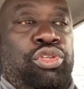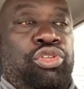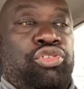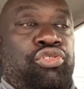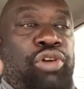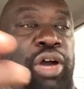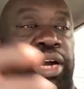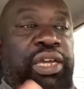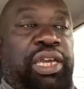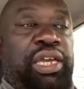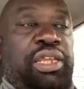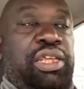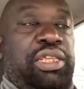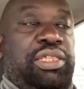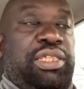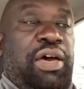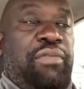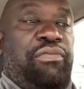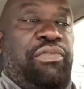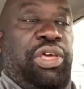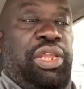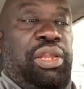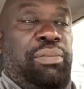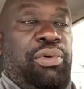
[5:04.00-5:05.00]
Tracking is
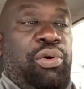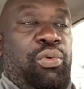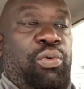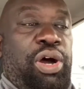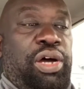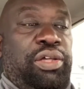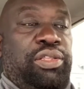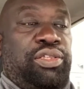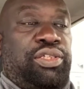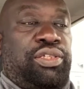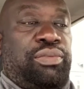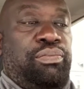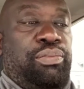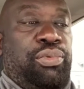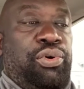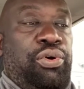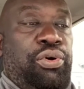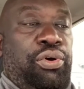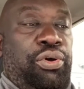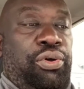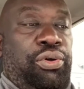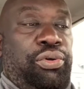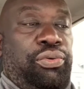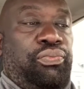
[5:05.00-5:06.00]
available once
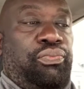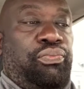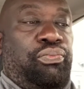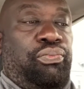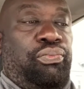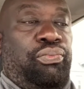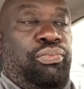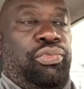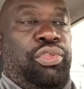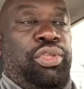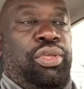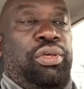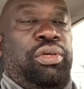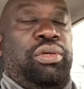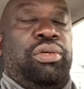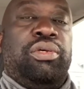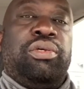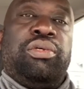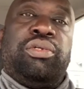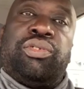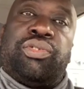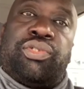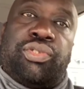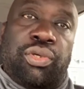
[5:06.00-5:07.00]
more,
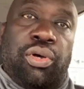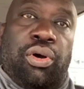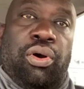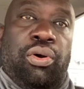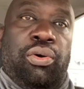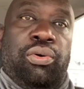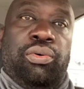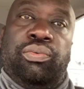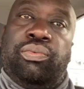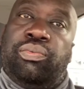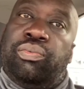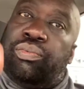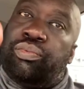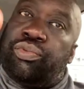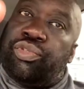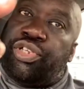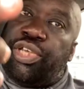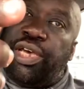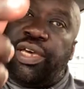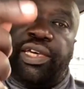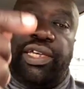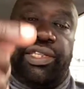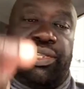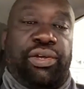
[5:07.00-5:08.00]
so
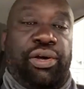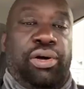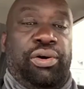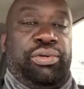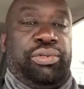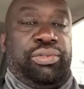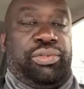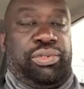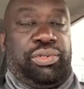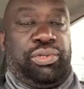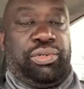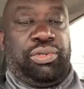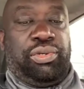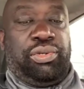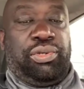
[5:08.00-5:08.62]
check it out.